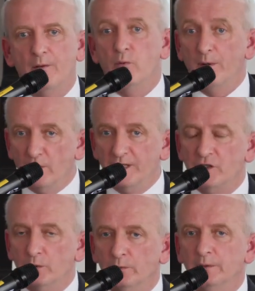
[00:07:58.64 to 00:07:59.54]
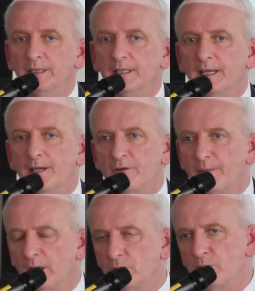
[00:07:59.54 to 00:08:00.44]
when we do hear
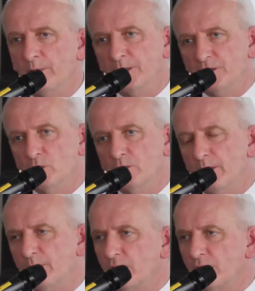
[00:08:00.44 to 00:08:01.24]
about, when we do come